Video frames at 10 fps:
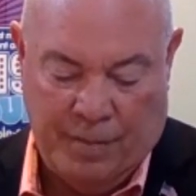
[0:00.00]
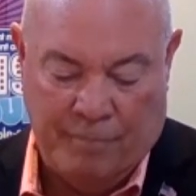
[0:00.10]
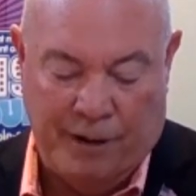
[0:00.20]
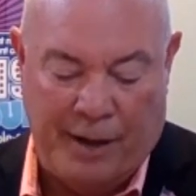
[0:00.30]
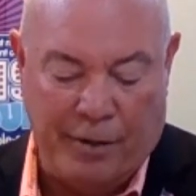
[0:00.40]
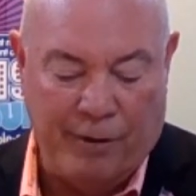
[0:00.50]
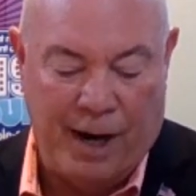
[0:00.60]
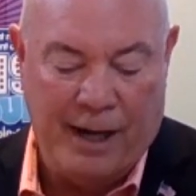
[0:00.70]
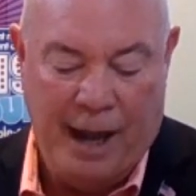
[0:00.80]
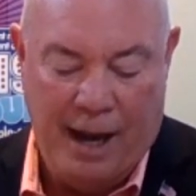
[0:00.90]
by your
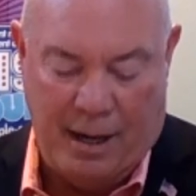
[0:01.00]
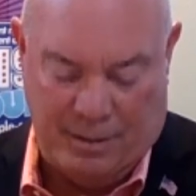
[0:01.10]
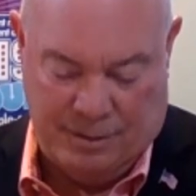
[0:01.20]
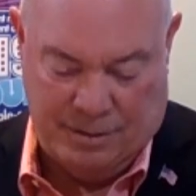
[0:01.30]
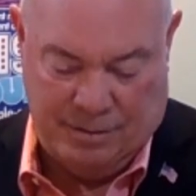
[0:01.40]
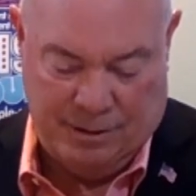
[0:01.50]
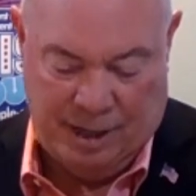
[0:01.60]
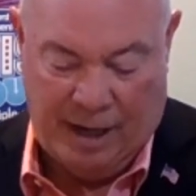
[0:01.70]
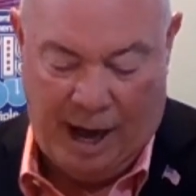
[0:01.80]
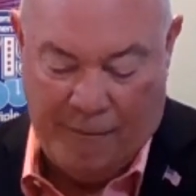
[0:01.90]
right hand,
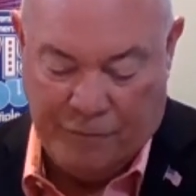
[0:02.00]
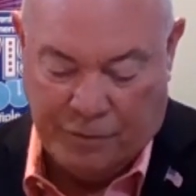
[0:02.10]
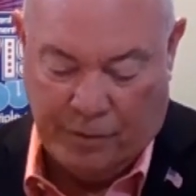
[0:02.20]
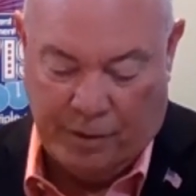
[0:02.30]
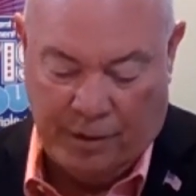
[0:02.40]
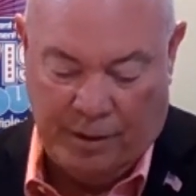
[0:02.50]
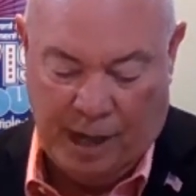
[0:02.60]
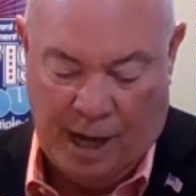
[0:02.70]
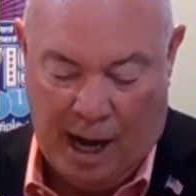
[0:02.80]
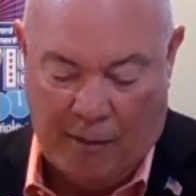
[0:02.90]
and afterward
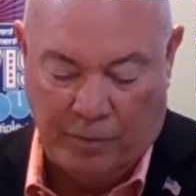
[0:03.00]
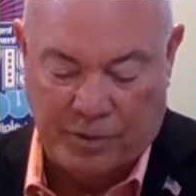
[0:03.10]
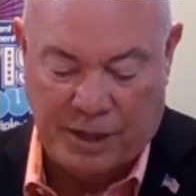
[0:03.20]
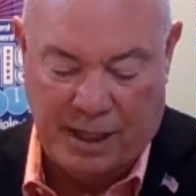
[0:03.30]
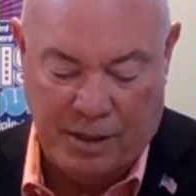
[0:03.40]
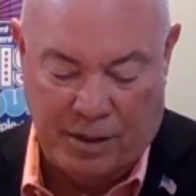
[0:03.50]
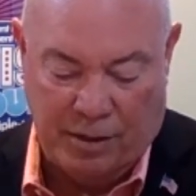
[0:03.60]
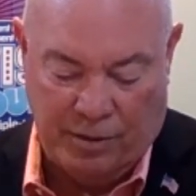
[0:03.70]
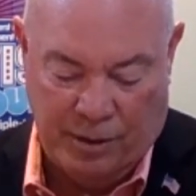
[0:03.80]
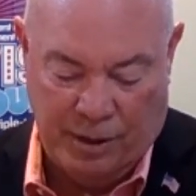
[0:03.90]
I will take
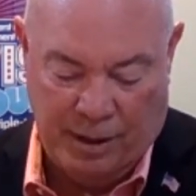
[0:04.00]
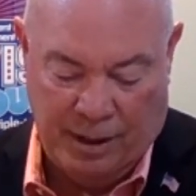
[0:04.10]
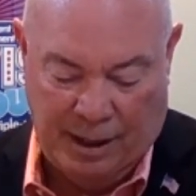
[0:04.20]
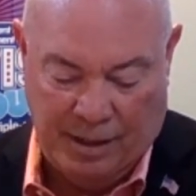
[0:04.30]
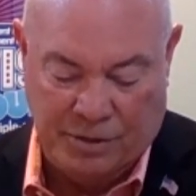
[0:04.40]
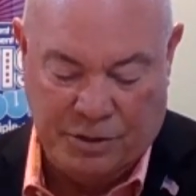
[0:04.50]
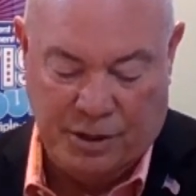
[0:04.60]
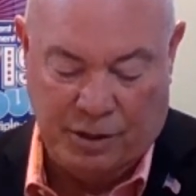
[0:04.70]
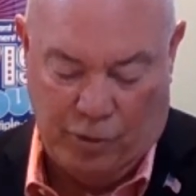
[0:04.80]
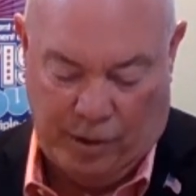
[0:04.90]
you into
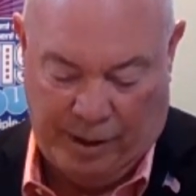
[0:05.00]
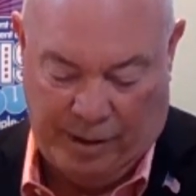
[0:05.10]
glory.